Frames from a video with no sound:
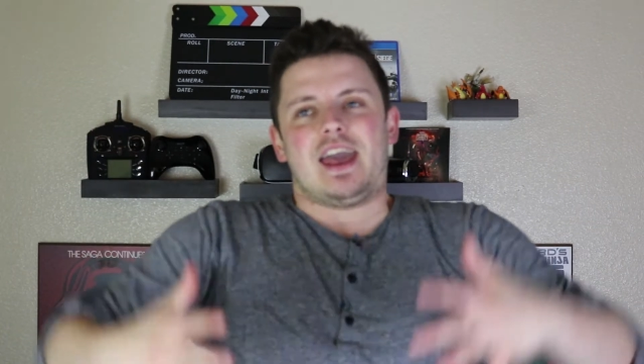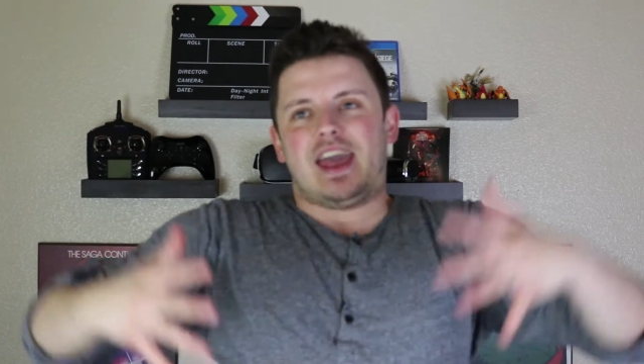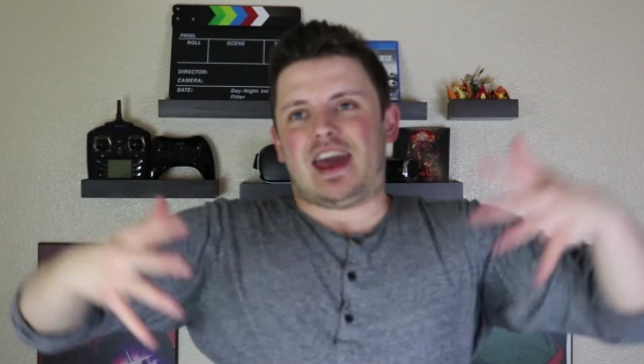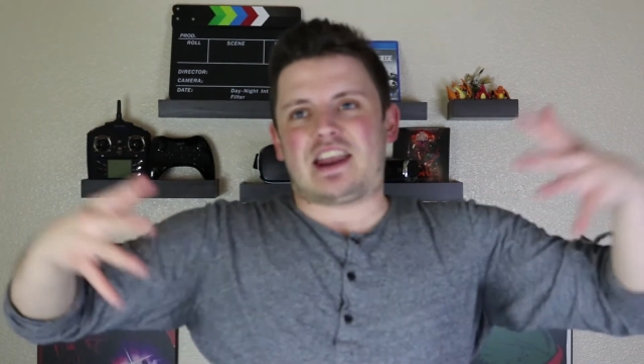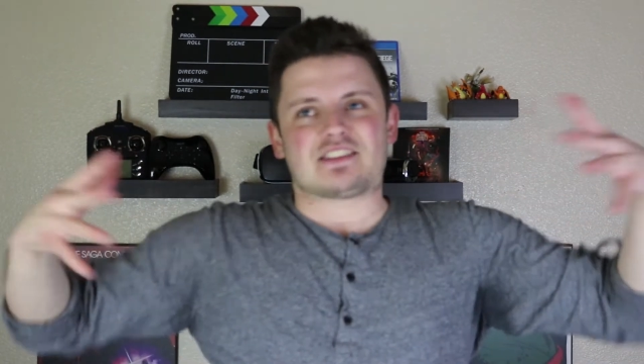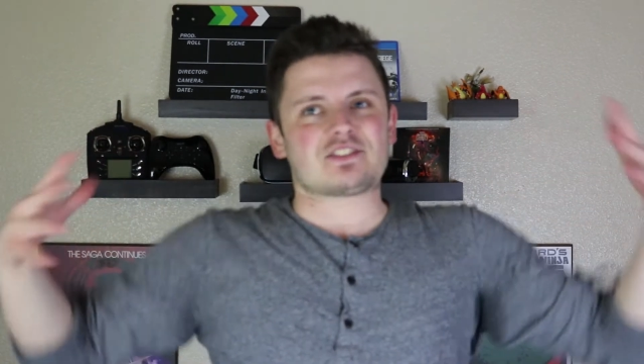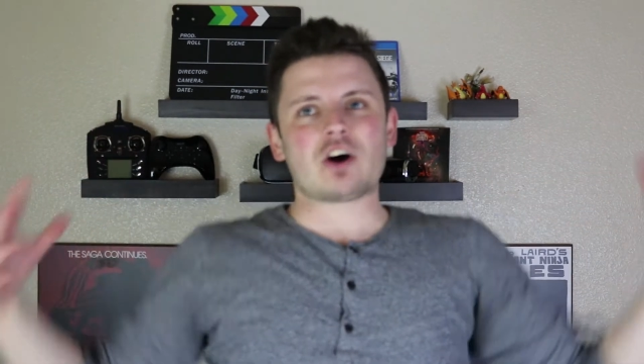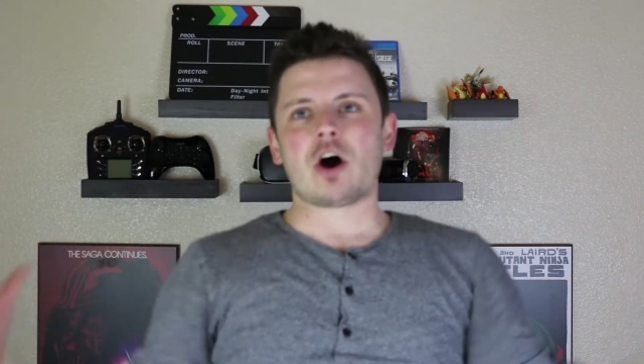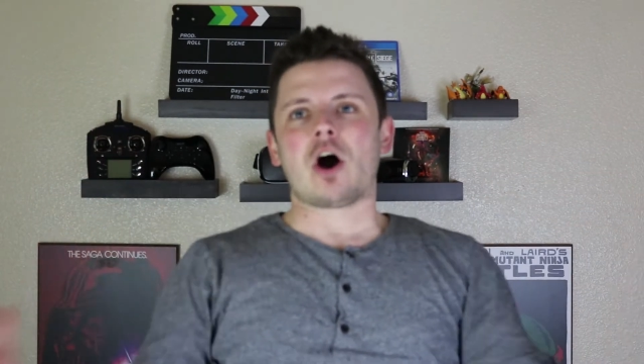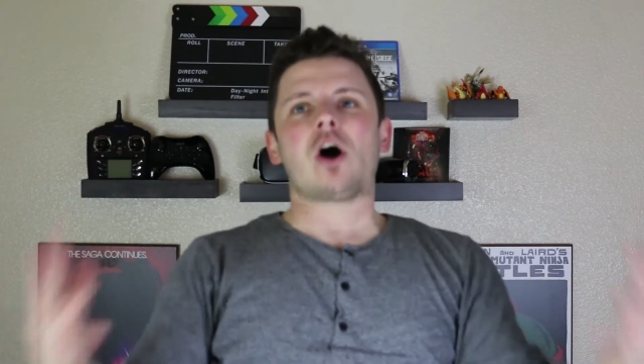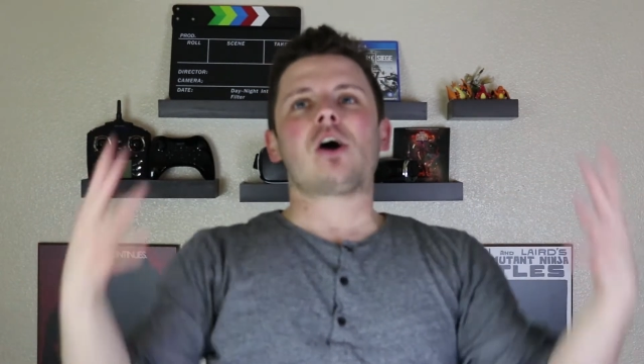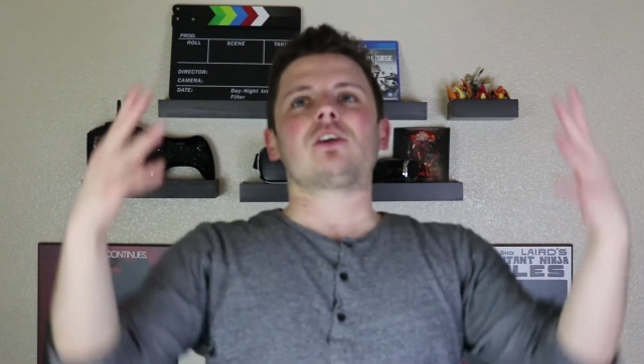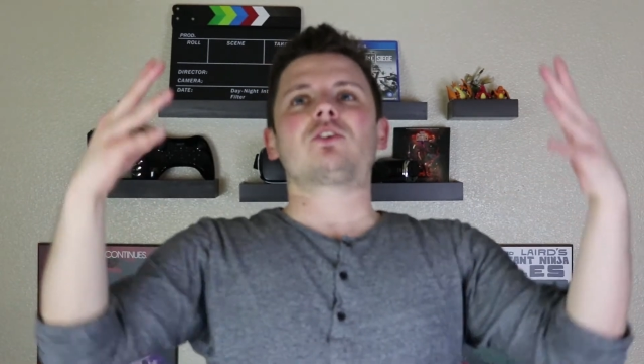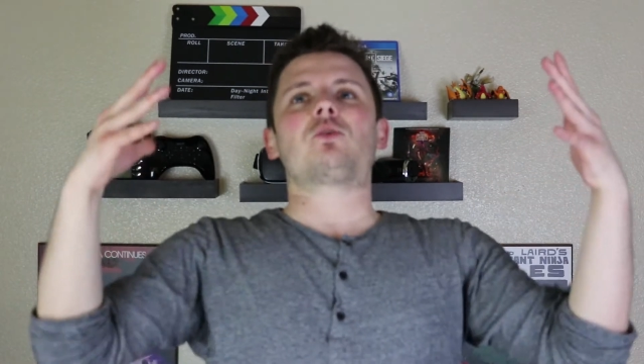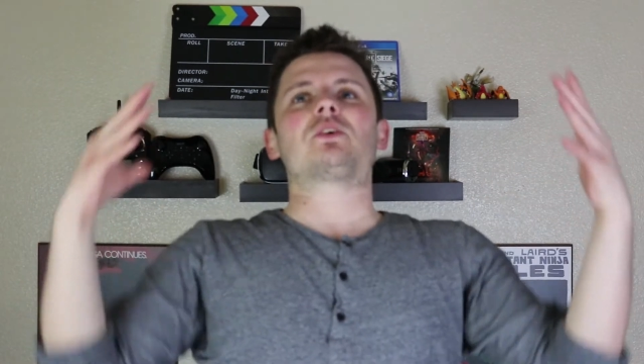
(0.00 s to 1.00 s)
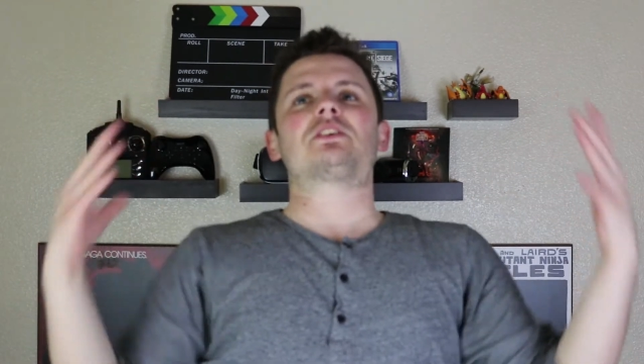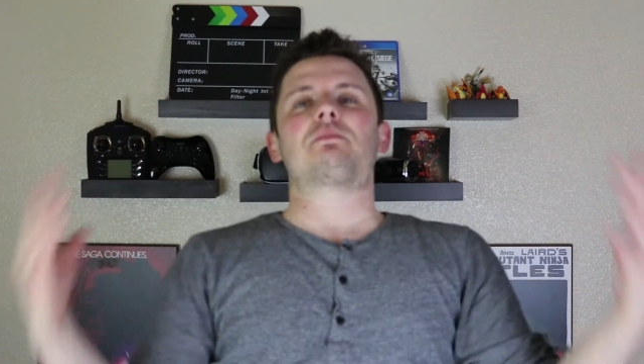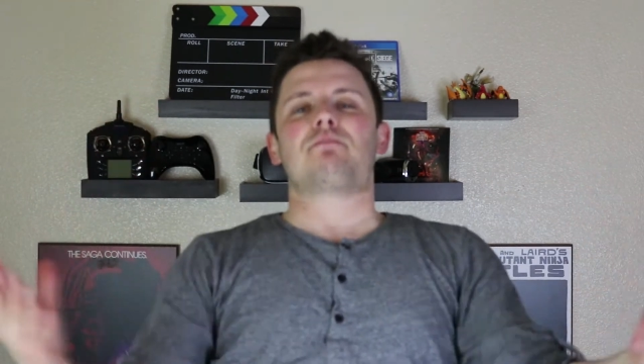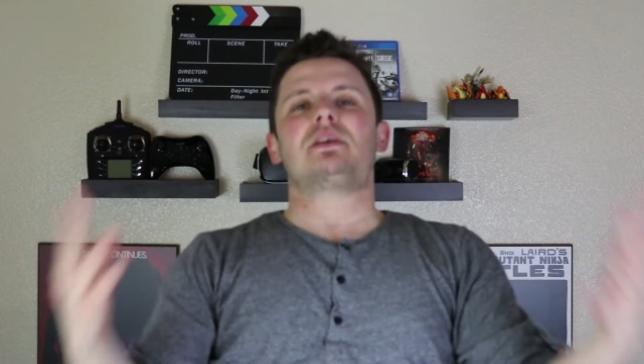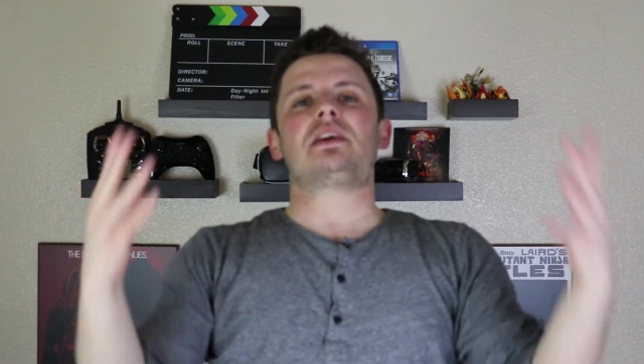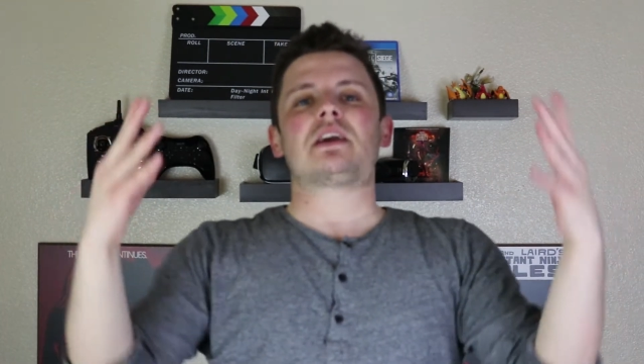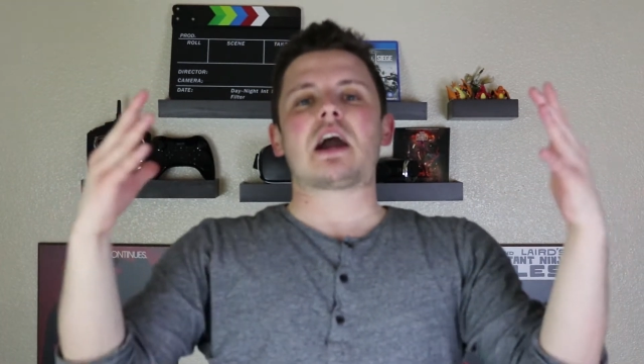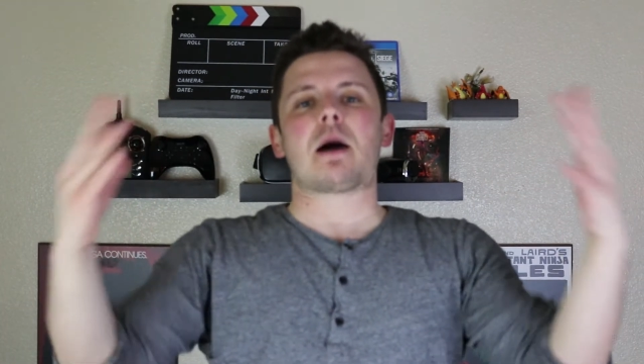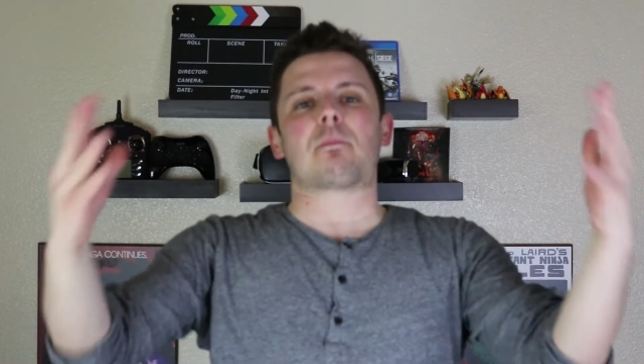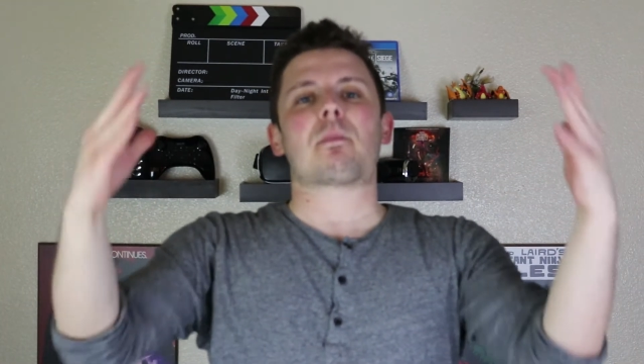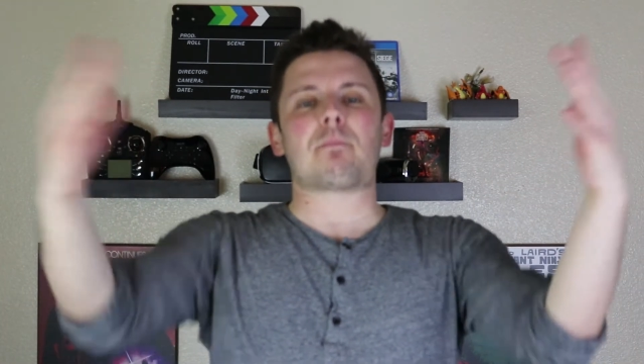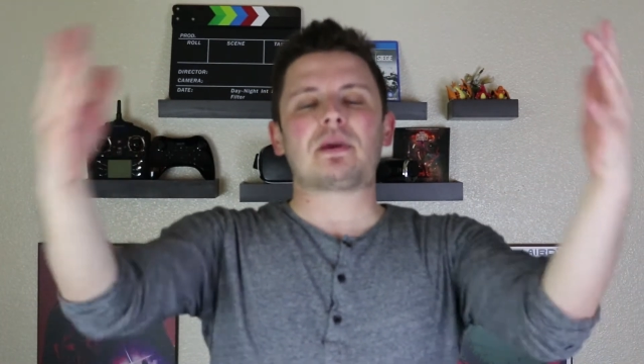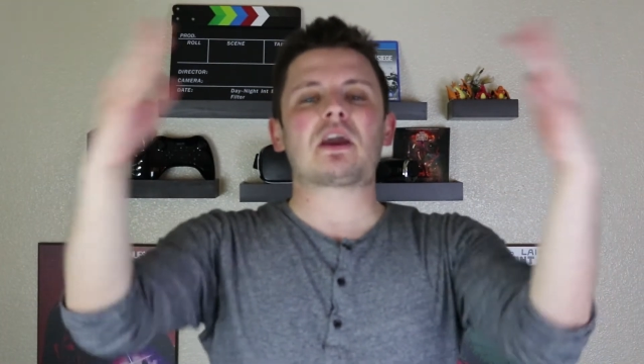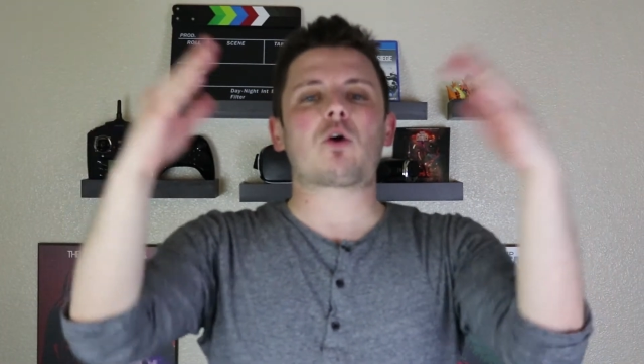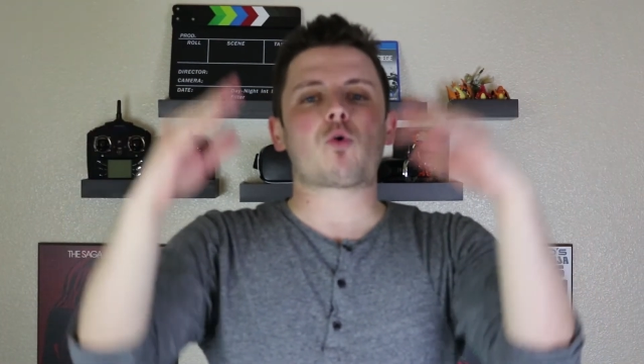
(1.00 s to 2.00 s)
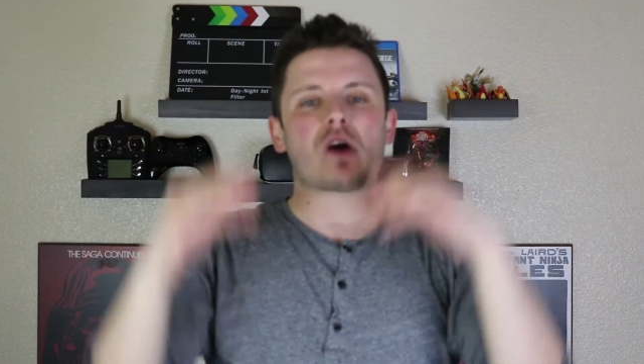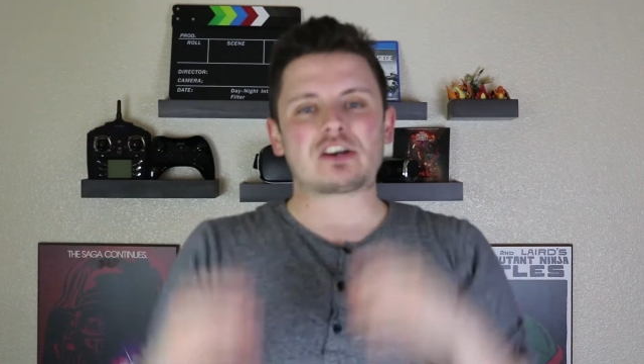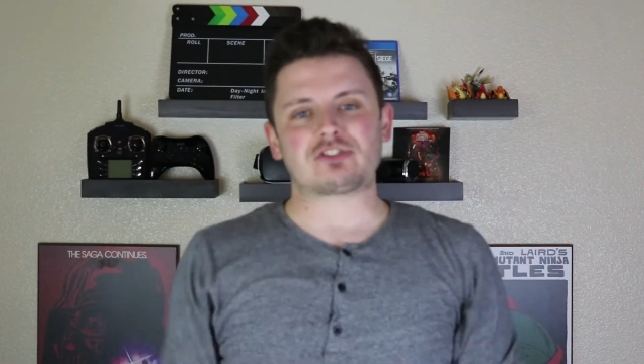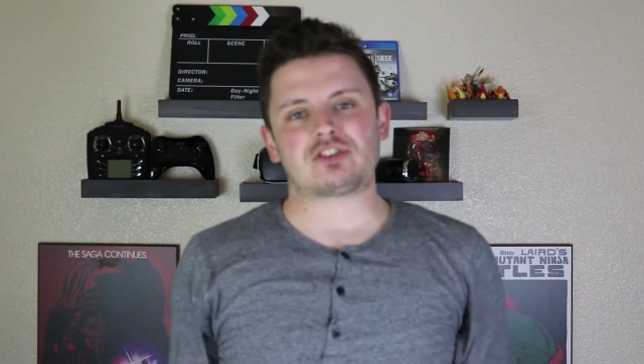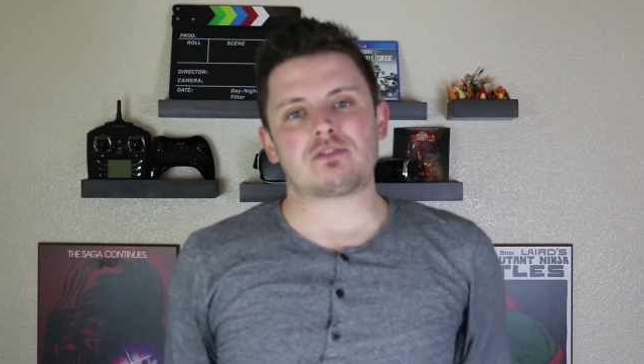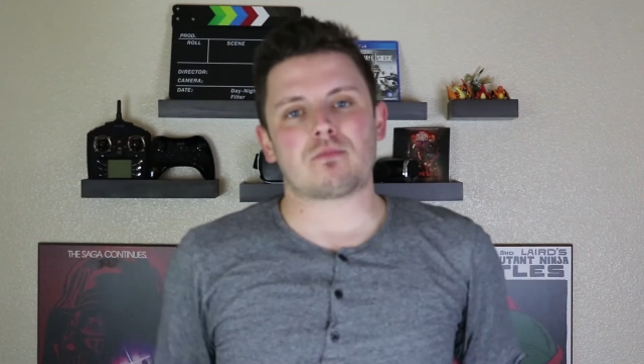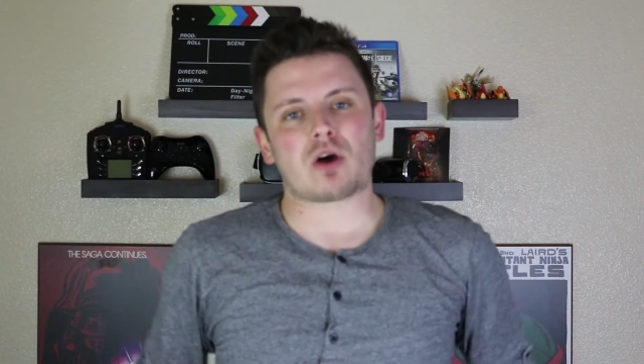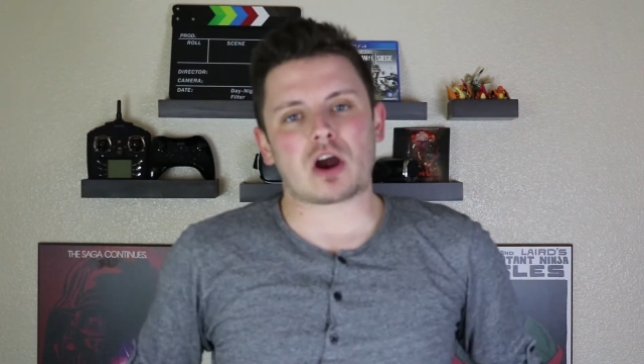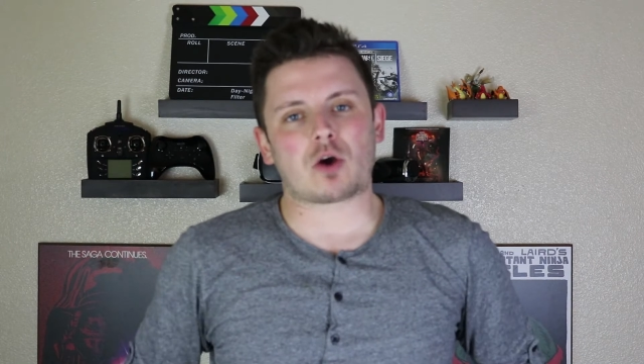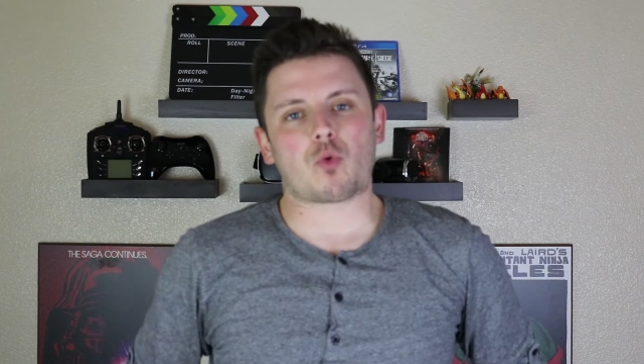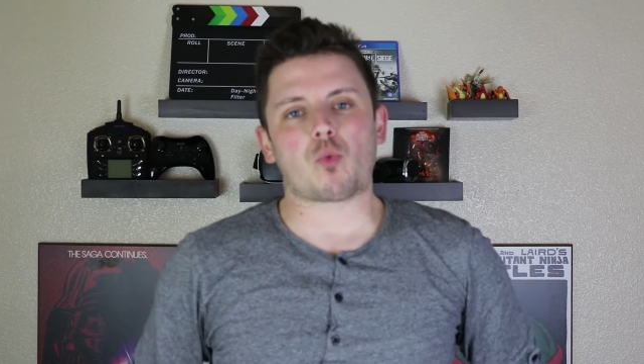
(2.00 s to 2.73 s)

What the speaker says: and it's all going to become a big question mark